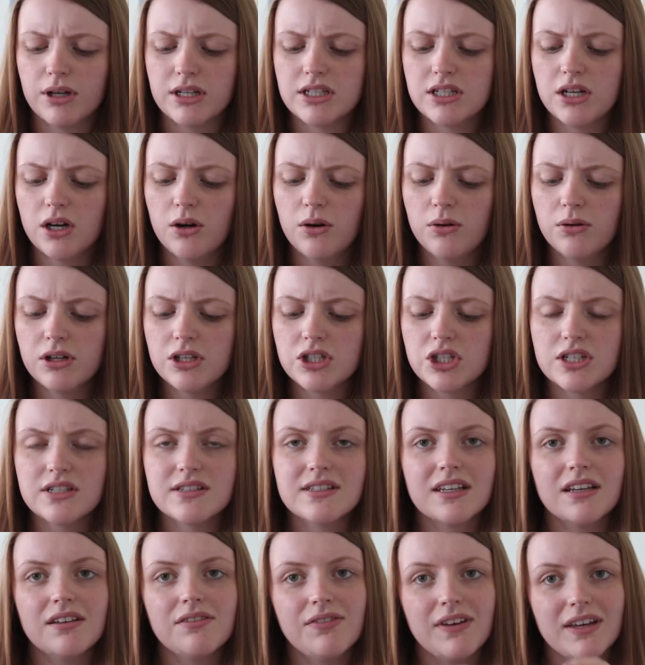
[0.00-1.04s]
Tone
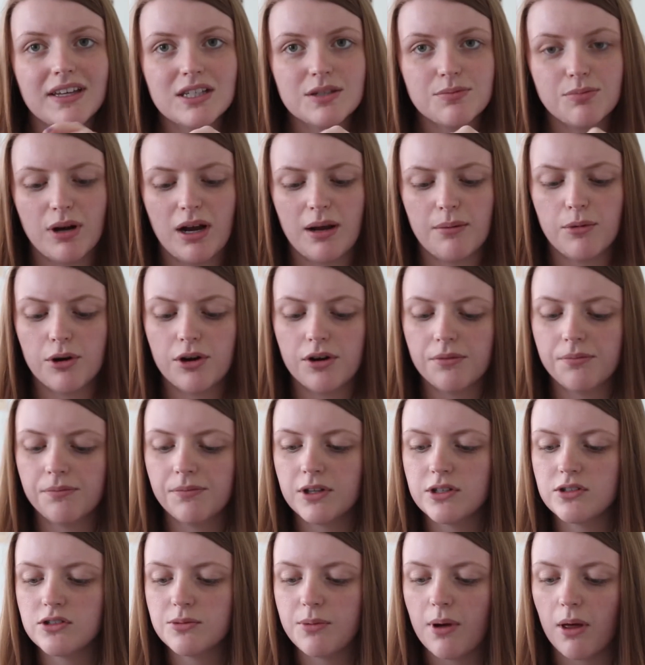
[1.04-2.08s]
Adjusting Face Primer.
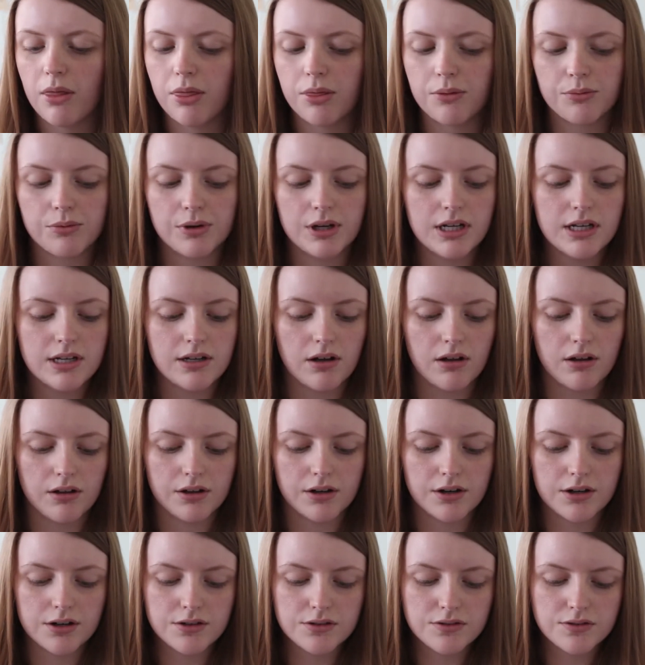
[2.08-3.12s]
This is about
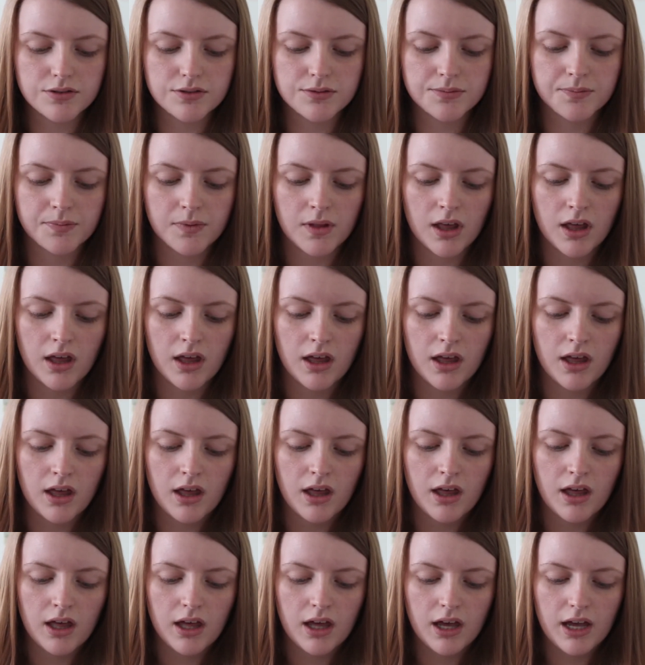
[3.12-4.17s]
$3.
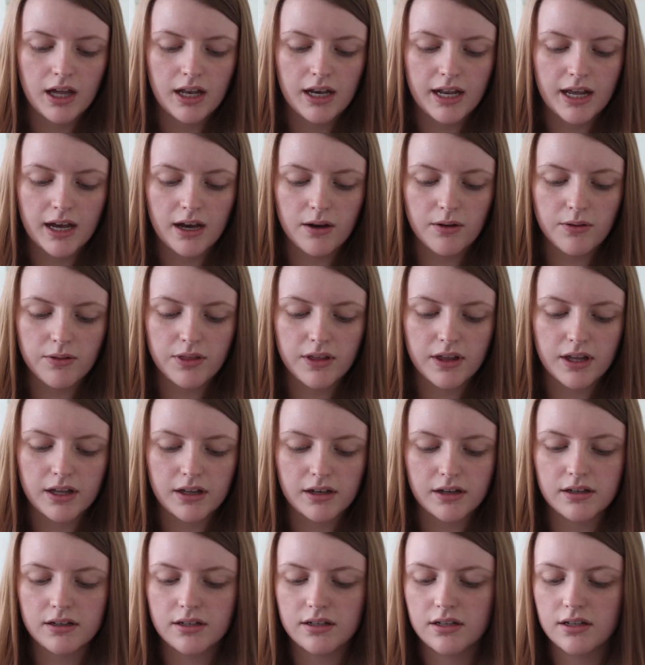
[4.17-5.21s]
And now
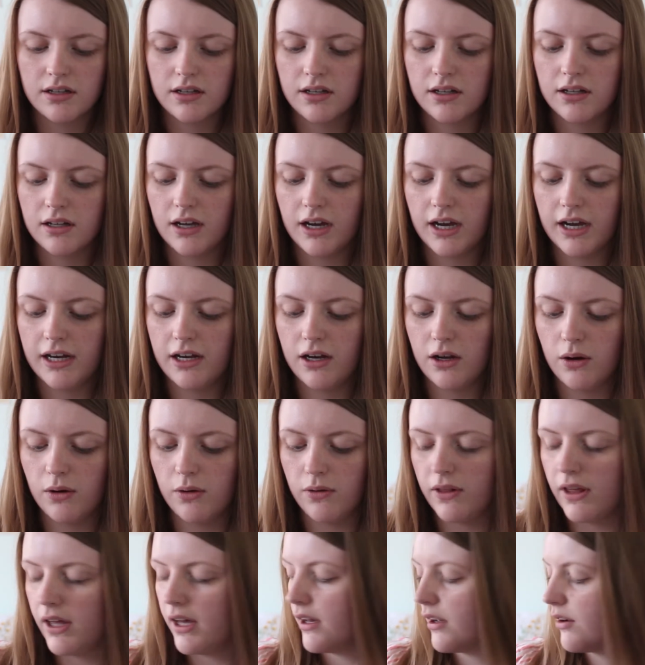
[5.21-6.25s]
that I
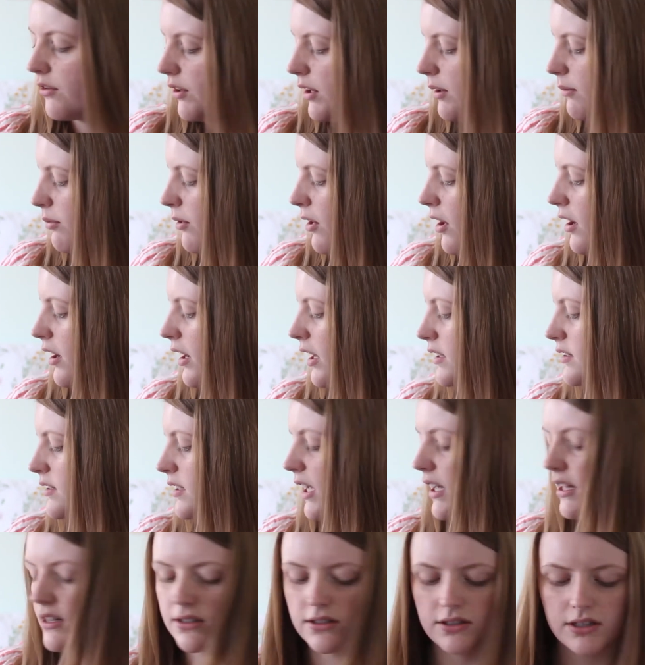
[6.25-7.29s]
know that green products
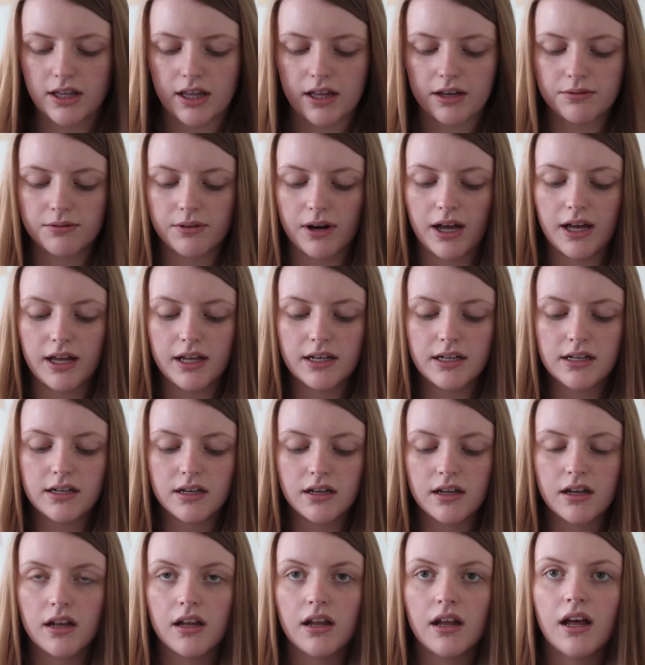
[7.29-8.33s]
cancel out red,
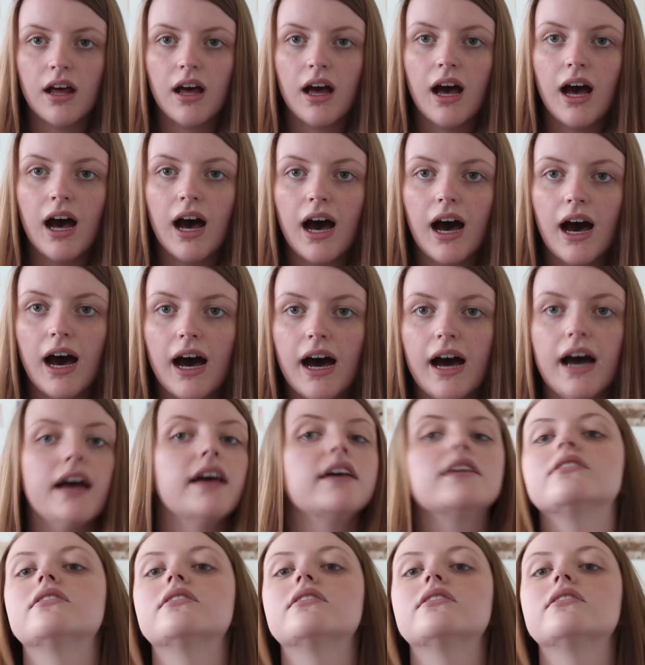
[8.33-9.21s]
I